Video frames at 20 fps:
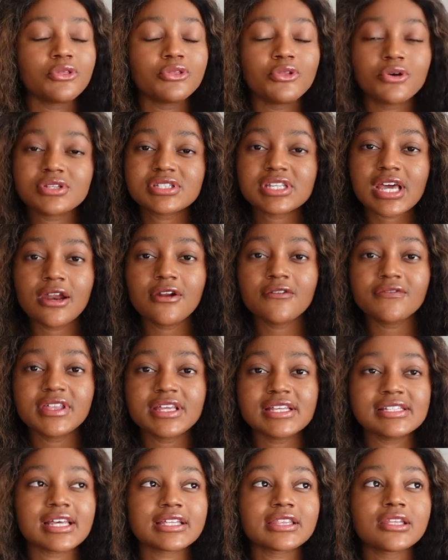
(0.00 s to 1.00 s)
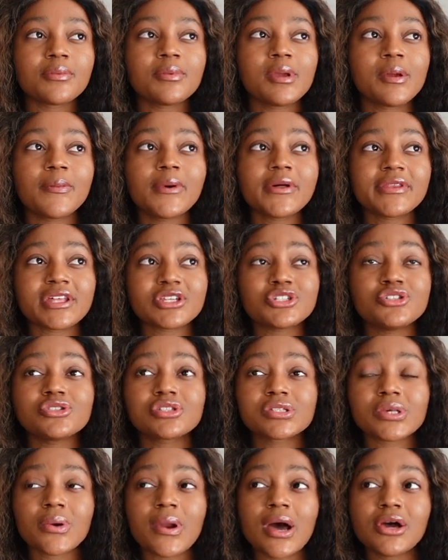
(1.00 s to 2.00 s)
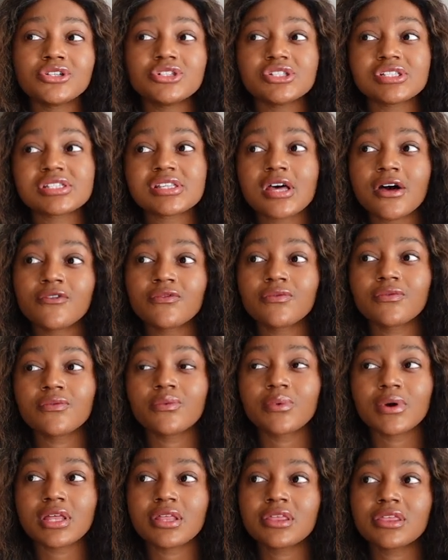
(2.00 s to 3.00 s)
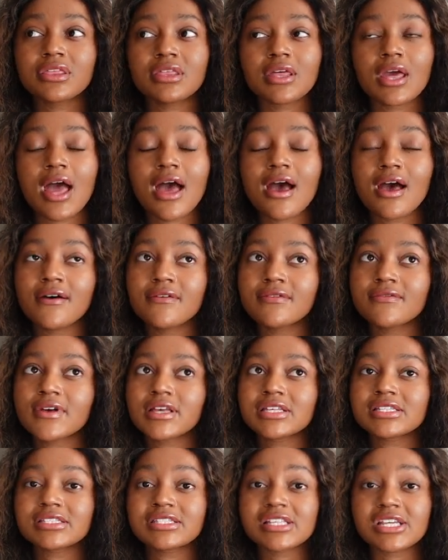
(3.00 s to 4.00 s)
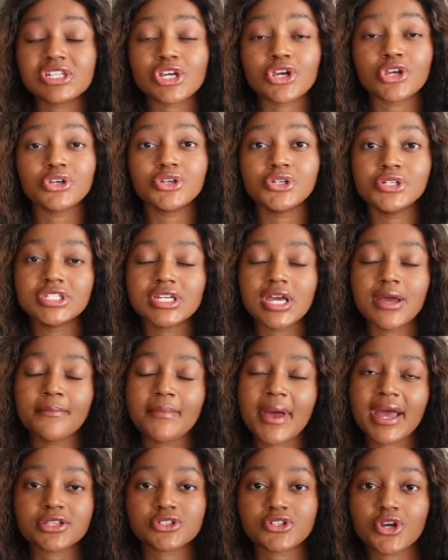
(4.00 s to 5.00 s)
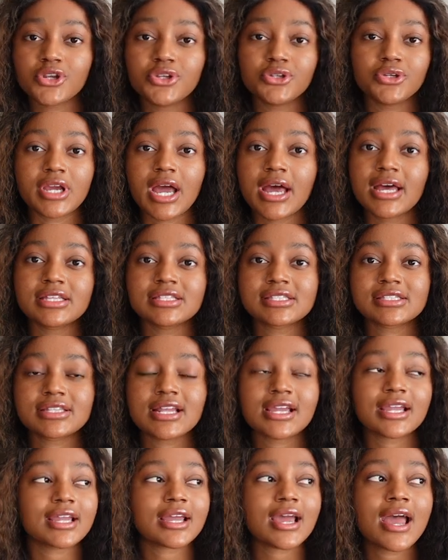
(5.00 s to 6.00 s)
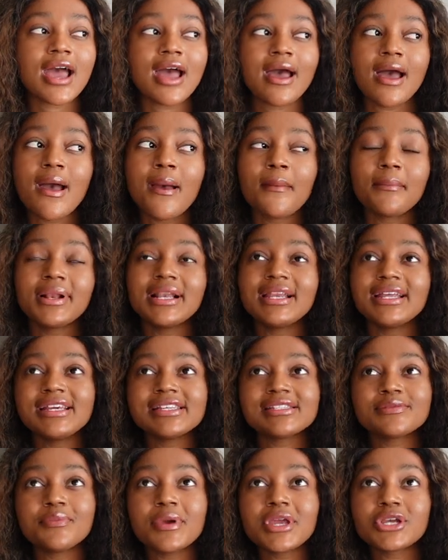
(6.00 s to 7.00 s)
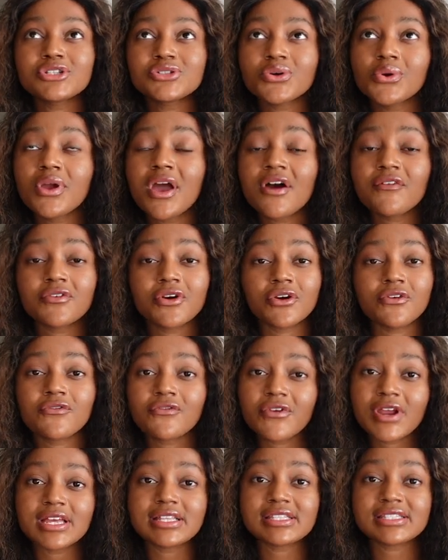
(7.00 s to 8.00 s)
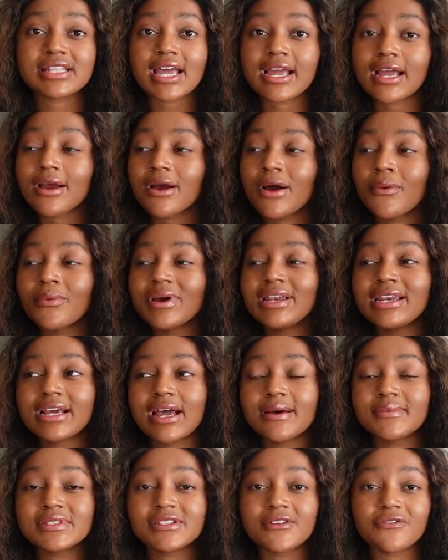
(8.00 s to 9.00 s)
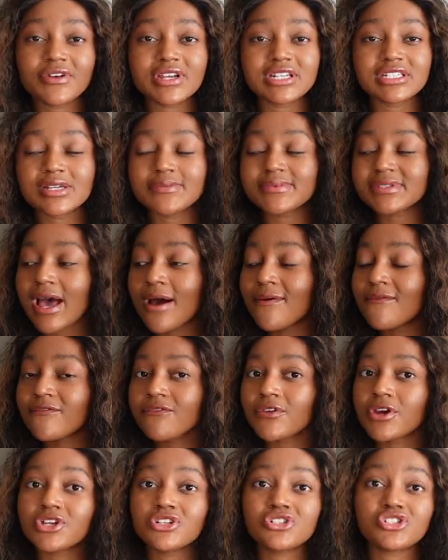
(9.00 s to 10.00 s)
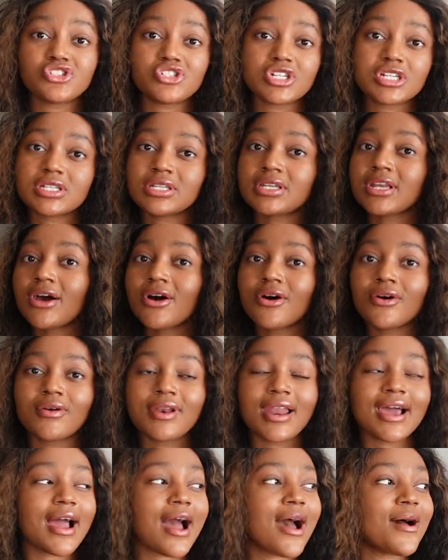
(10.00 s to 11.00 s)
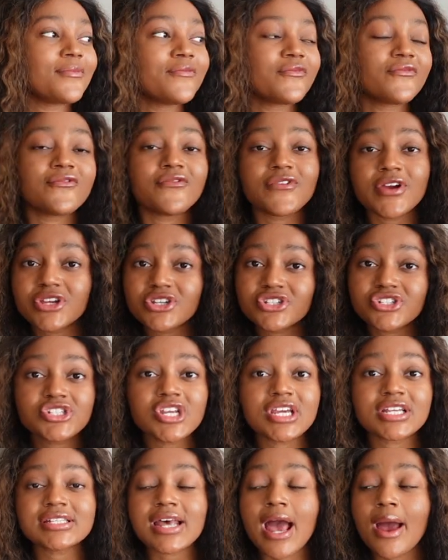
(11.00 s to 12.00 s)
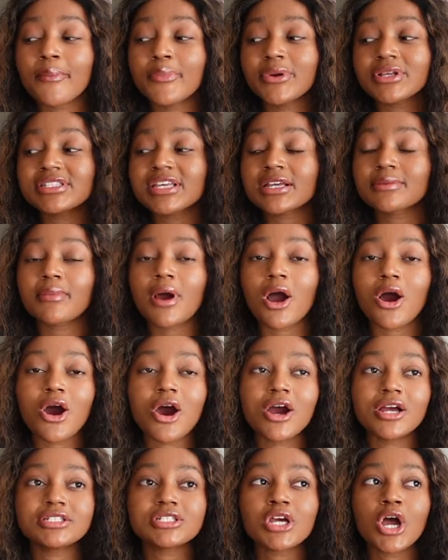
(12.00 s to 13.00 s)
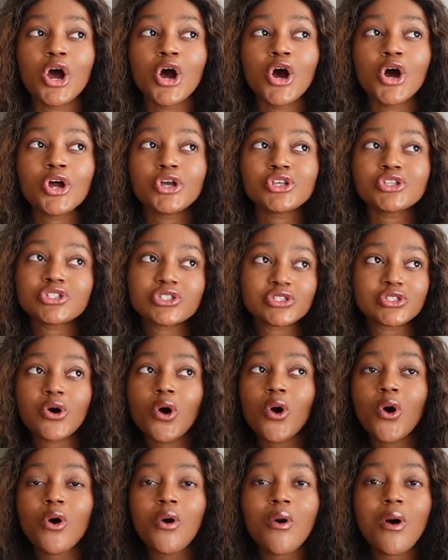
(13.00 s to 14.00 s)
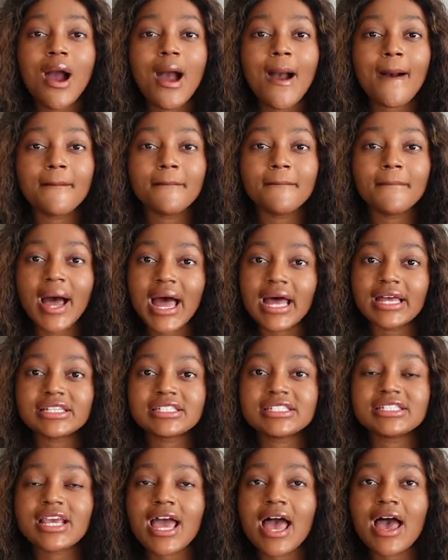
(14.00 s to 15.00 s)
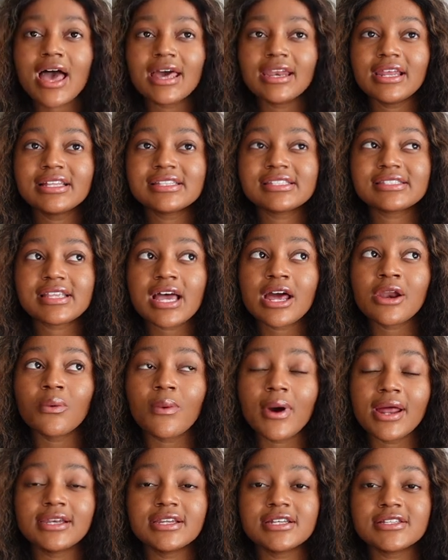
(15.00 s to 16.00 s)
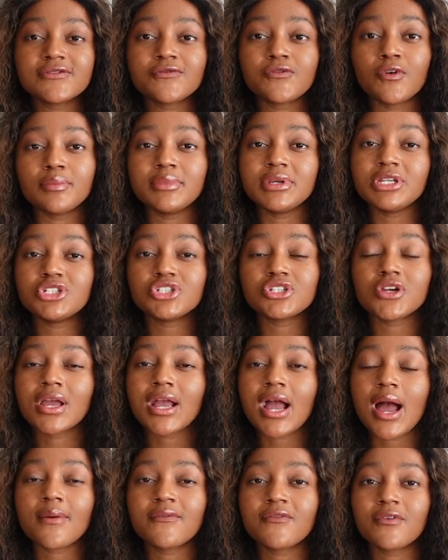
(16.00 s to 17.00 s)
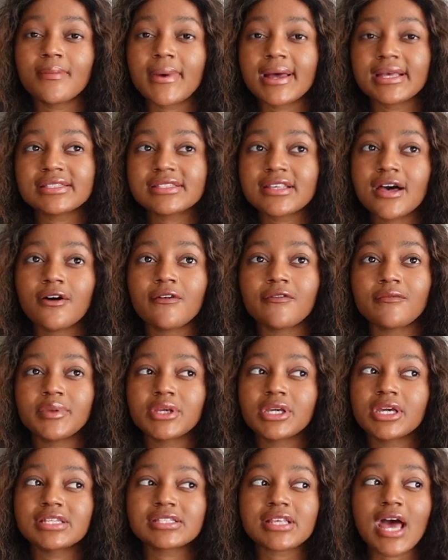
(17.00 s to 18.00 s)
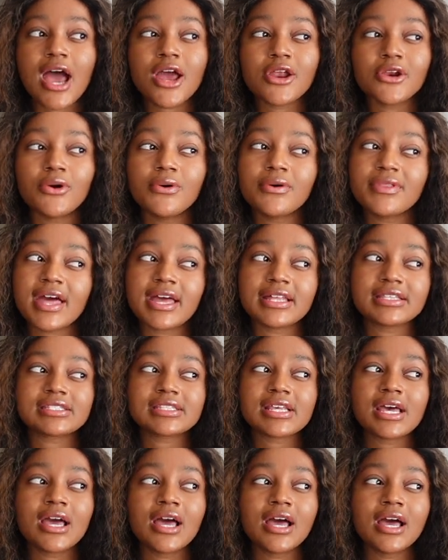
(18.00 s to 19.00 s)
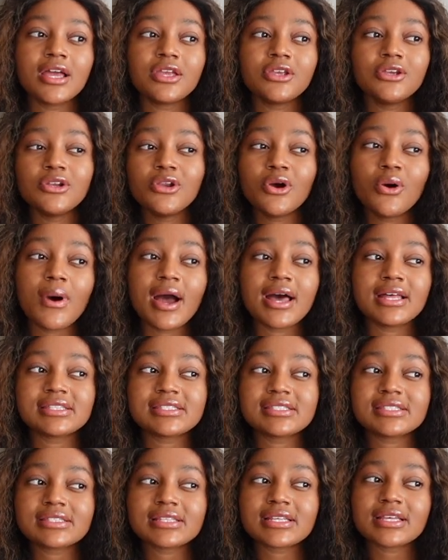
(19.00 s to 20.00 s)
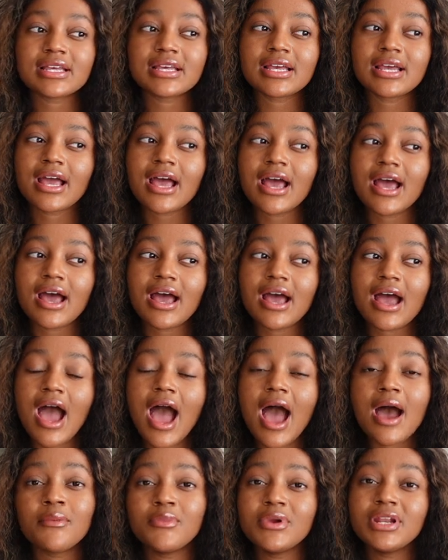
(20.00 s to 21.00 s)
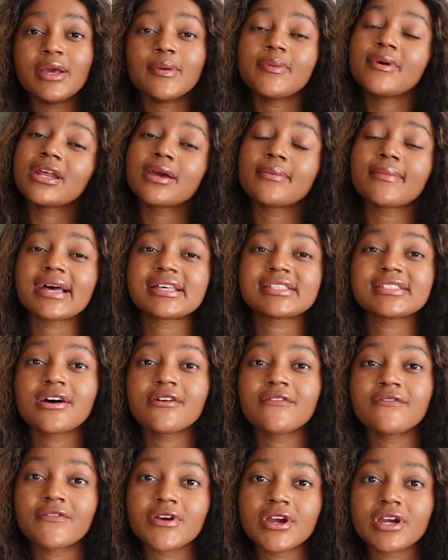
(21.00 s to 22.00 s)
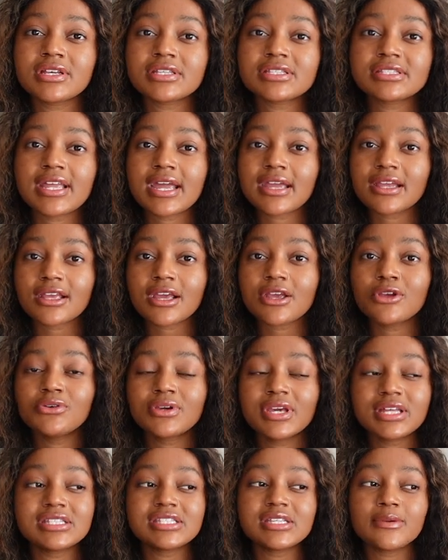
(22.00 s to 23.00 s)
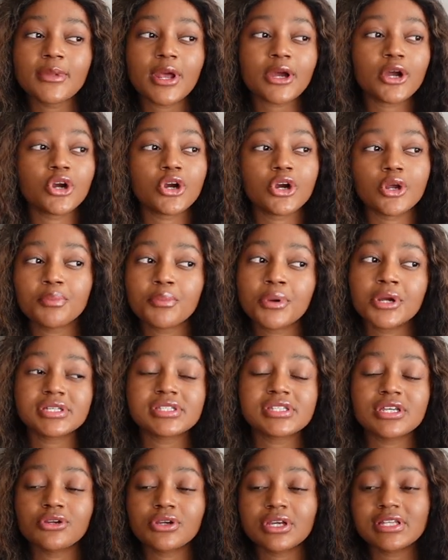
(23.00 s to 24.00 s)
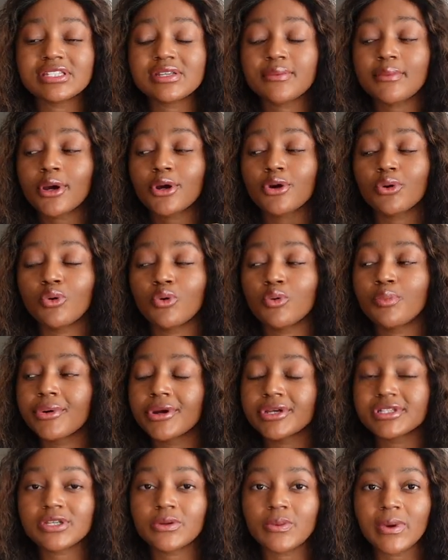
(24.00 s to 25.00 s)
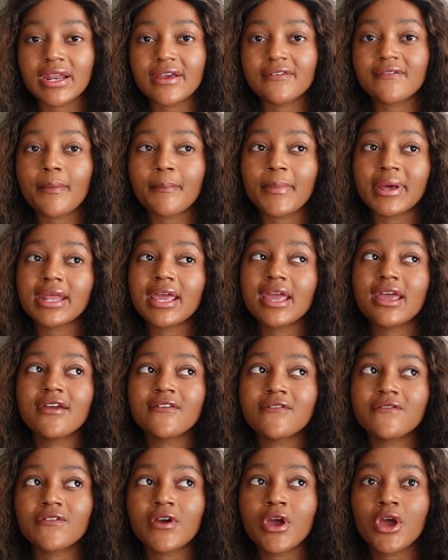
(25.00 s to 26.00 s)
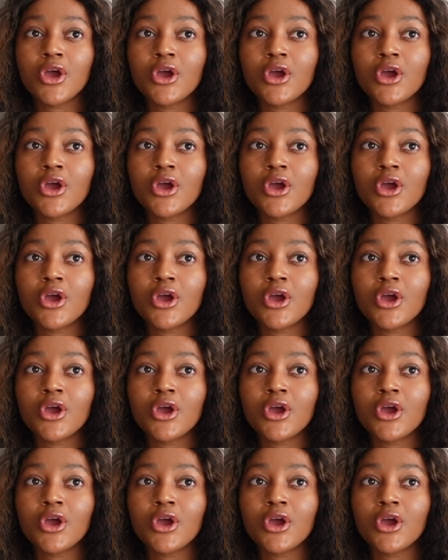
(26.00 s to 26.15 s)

those kind of things, like the people that you surround yourself with have such a huge impact on you guys. Like, please make sure you have good friends. Like, when it comes to friendships, I'm very strict now. Like, I'm very strict. I protect my heart so much, and it's done wonders for me showing up for myself, because I know that, you know what, I'm really putting myself first. Like, you can seem like a good person, you can seem like a cool person, whatever, but if